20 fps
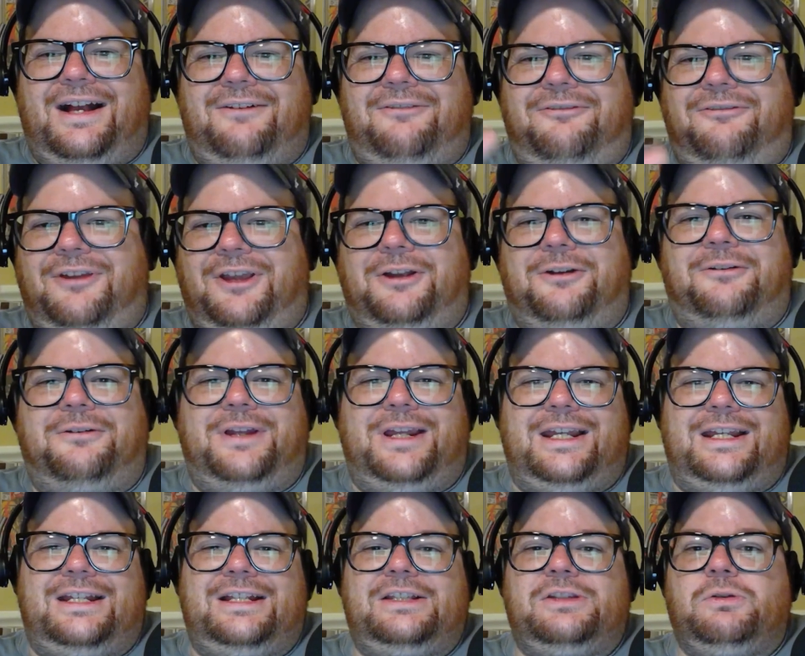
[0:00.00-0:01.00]

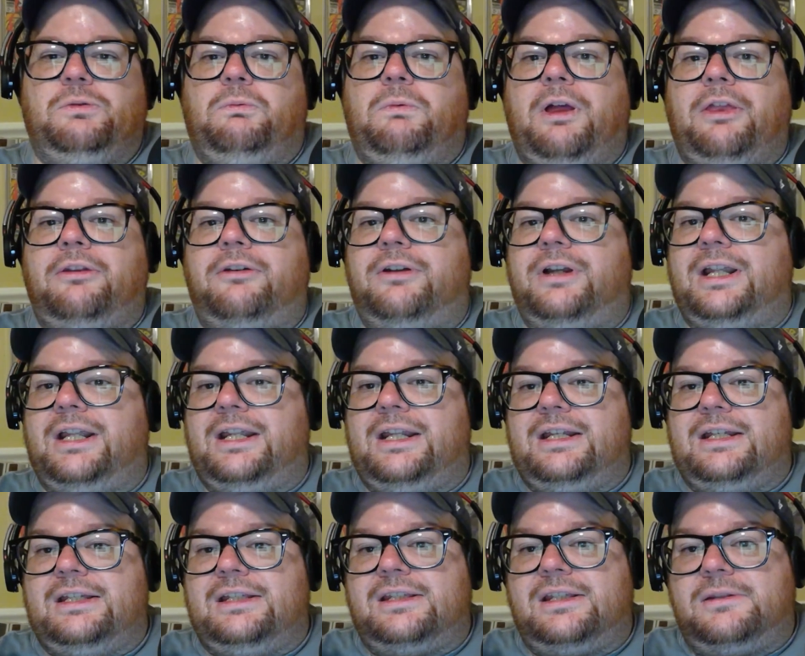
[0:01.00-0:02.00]
figurines, whether it
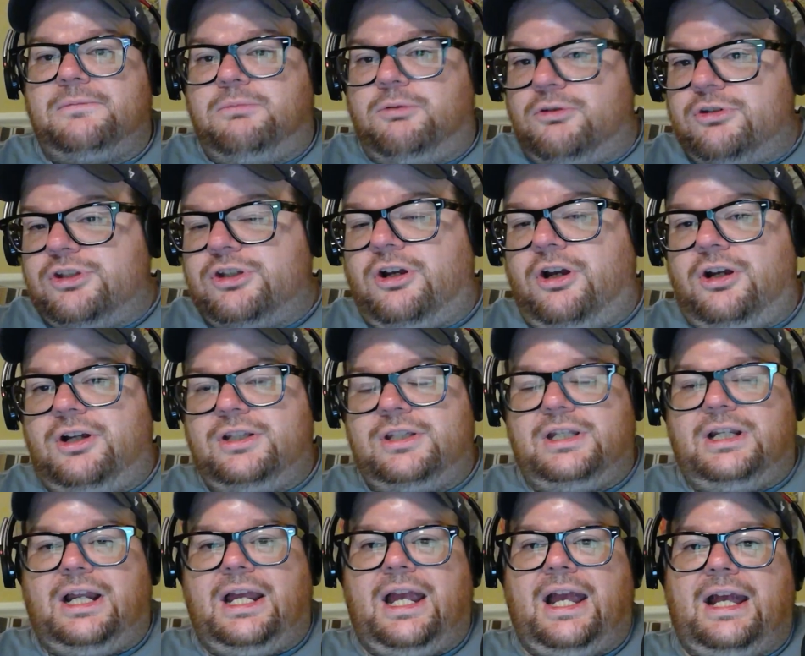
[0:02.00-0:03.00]
is sports cards
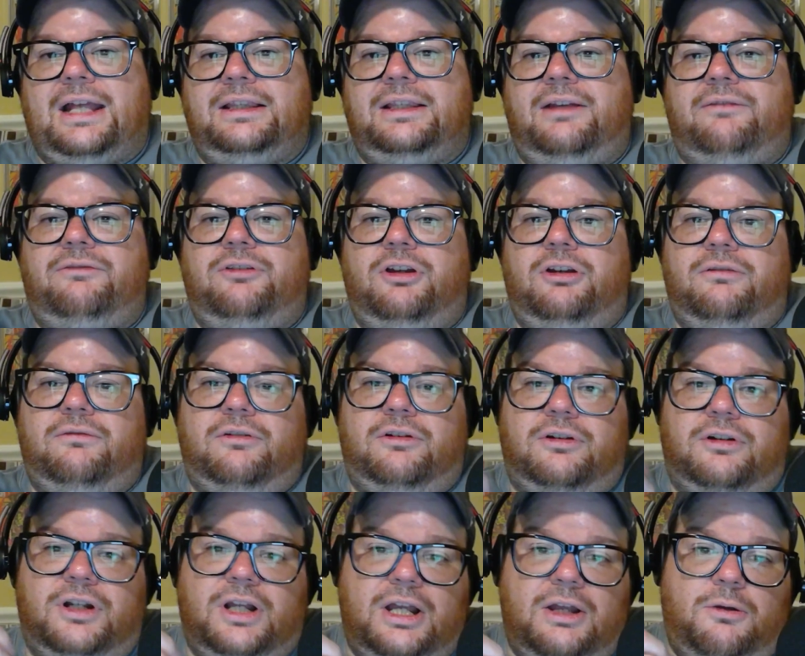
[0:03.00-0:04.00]
that I had left
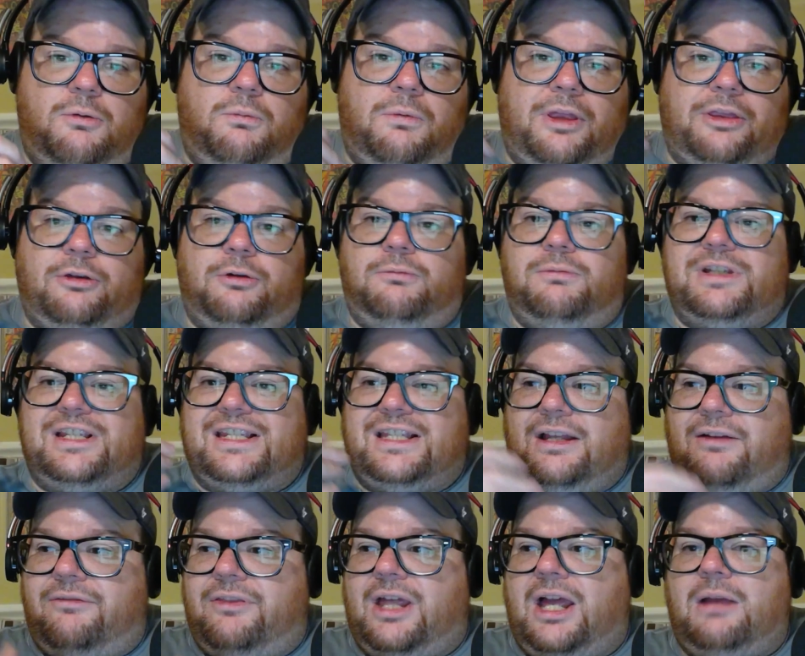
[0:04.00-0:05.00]
over, whether it was
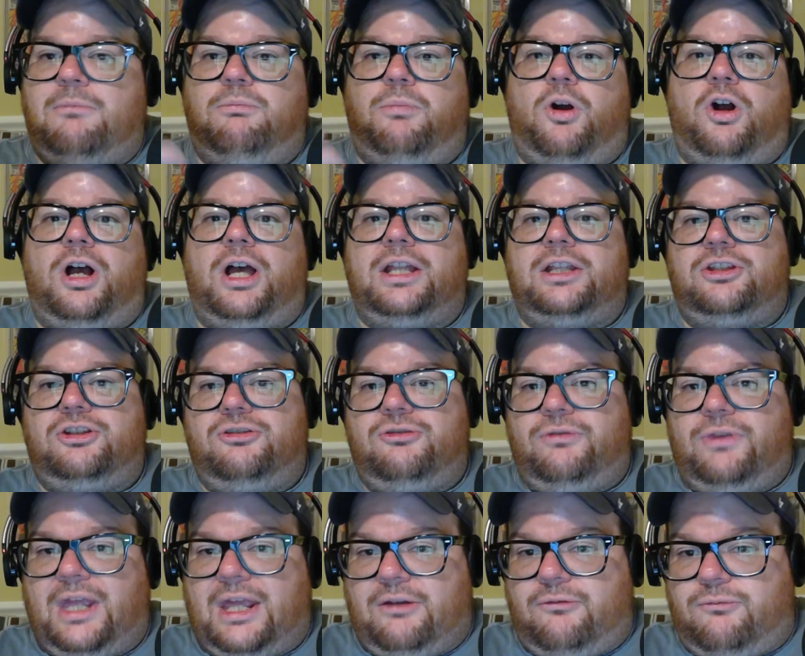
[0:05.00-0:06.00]
stuff that I bought to
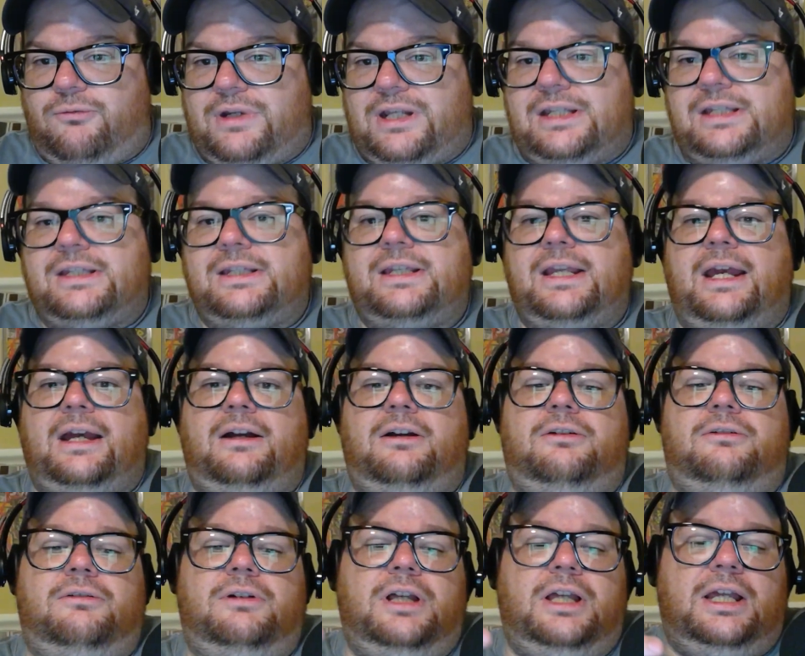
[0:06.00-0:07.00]
then
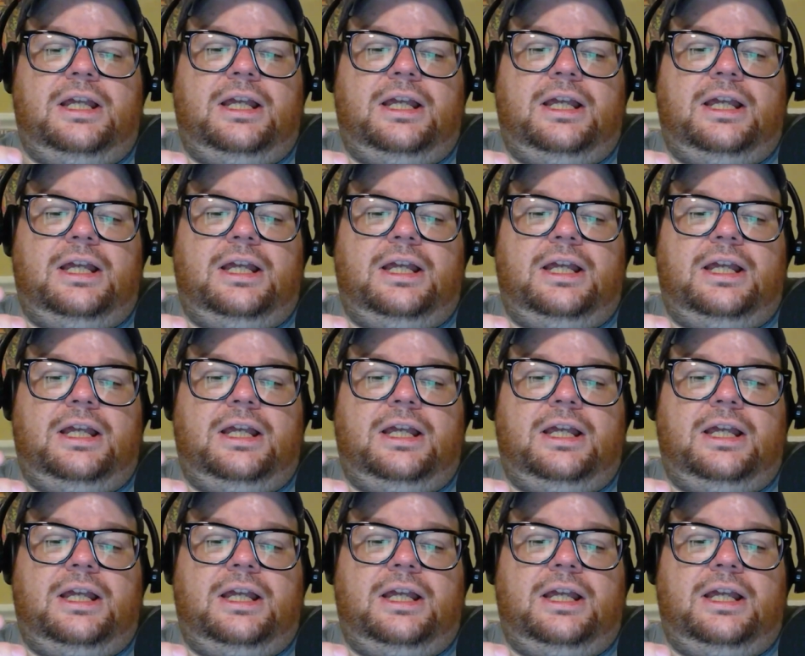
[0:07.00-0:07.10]
resell.